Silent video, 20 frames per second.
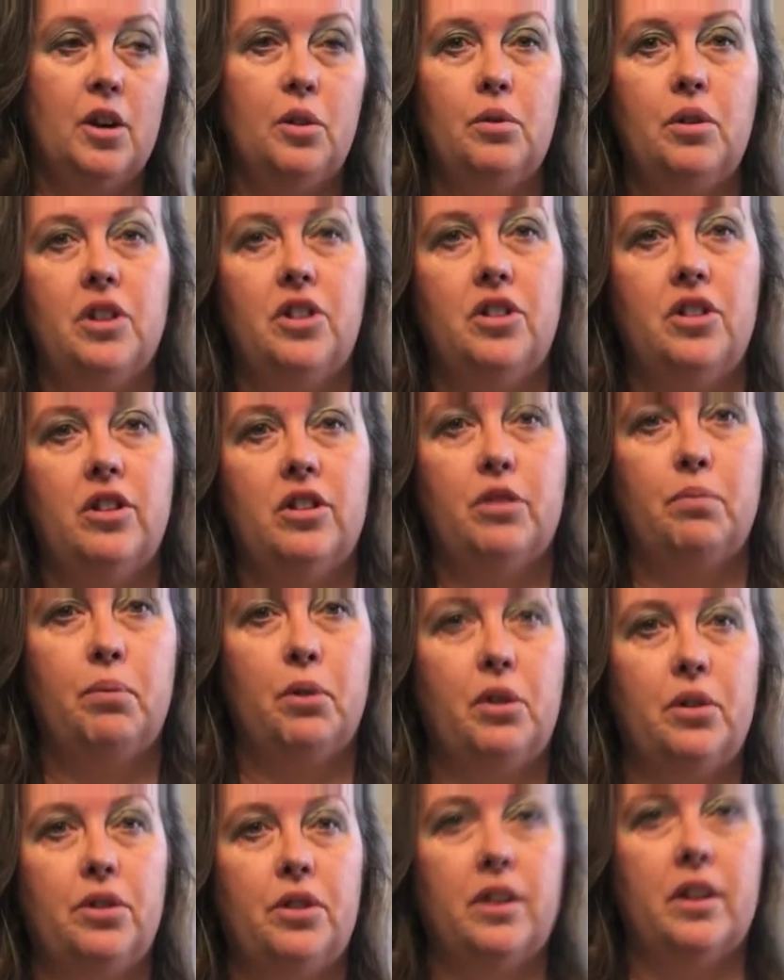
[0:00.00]
which is
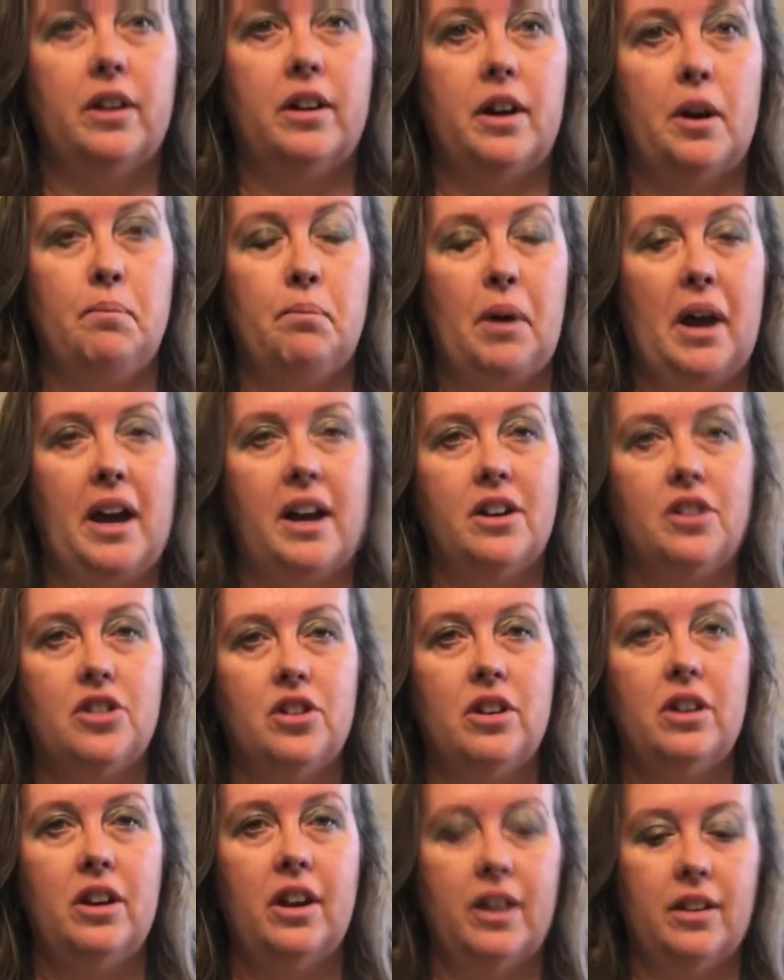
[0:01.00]
both
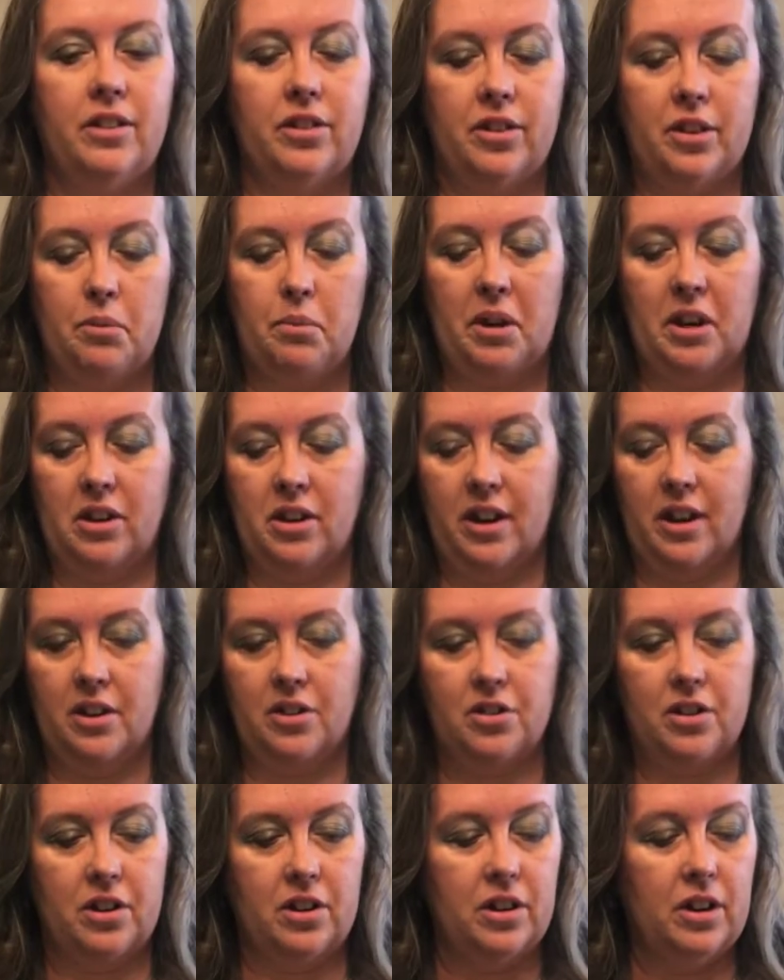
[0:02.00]
compaction and
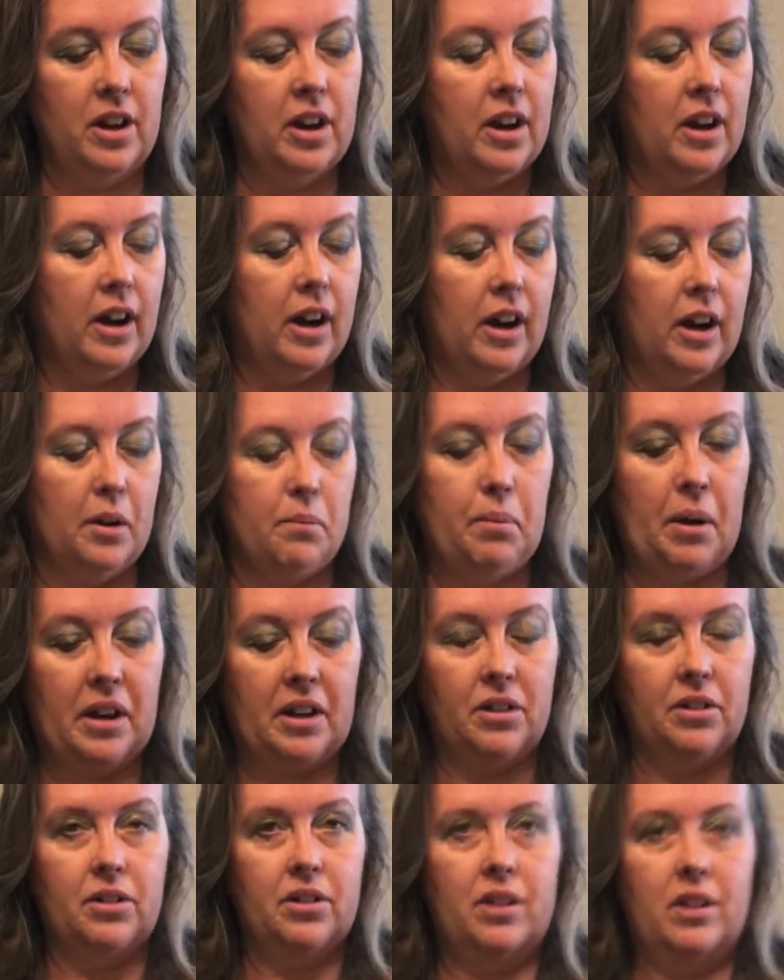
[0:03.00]
cementation by
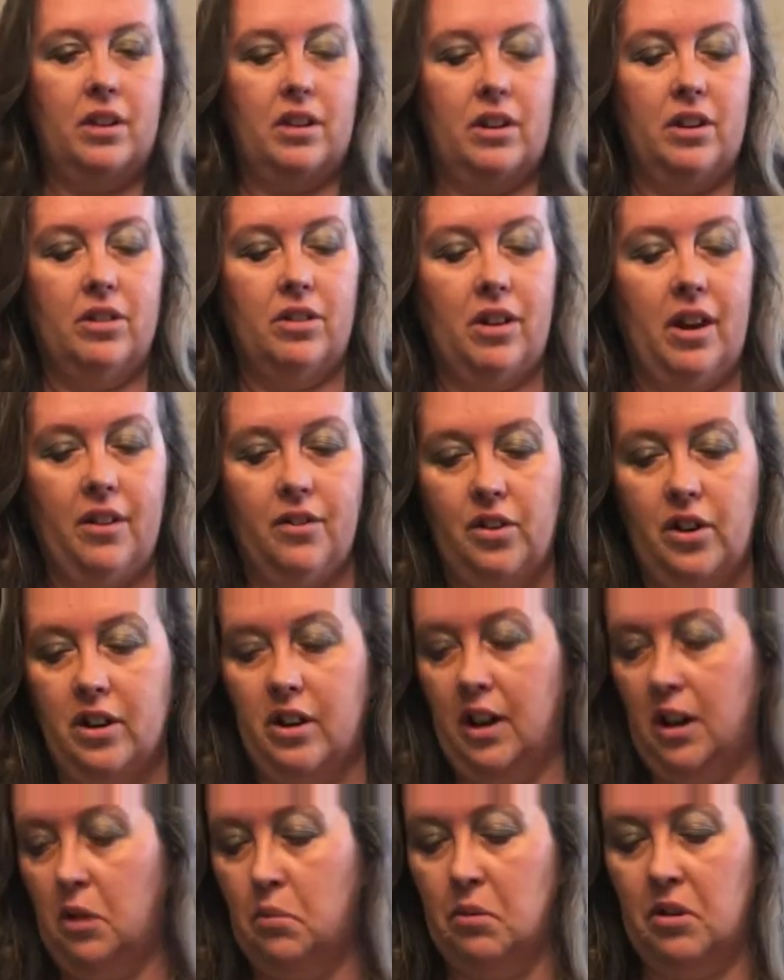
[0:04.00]
using these
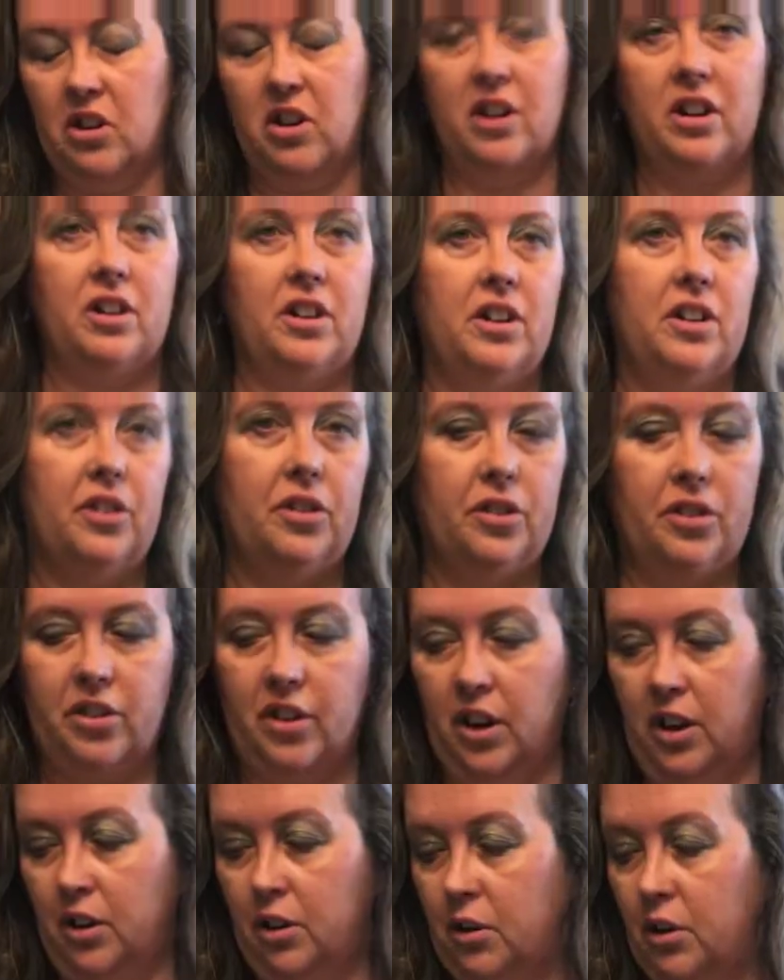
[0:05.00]
everyday materials.
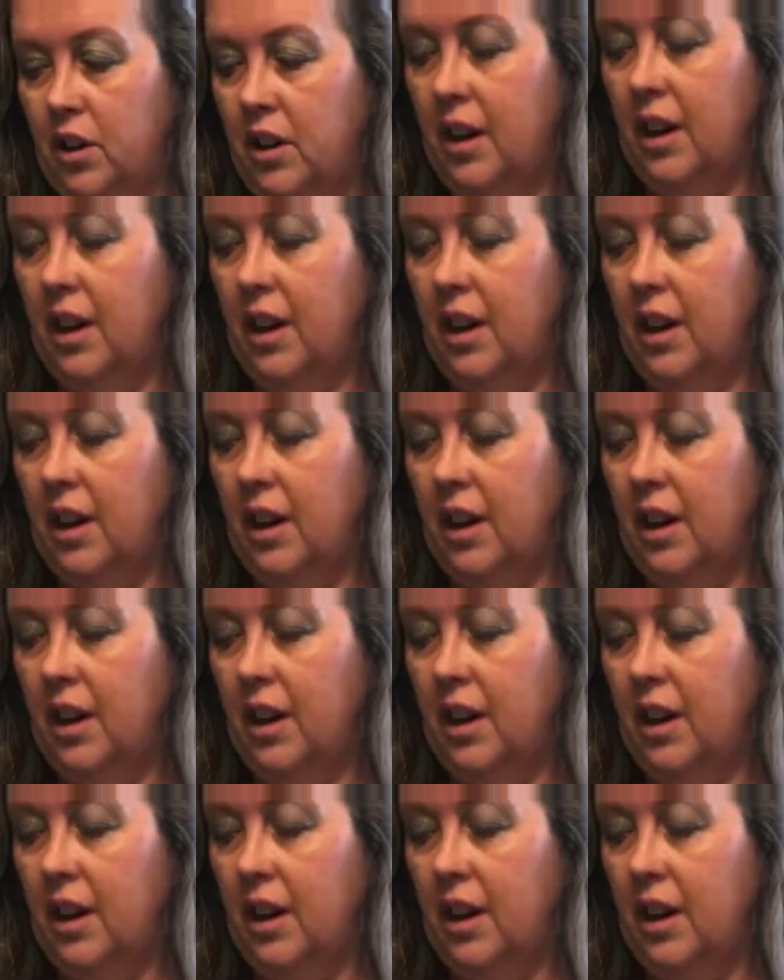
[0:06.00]
So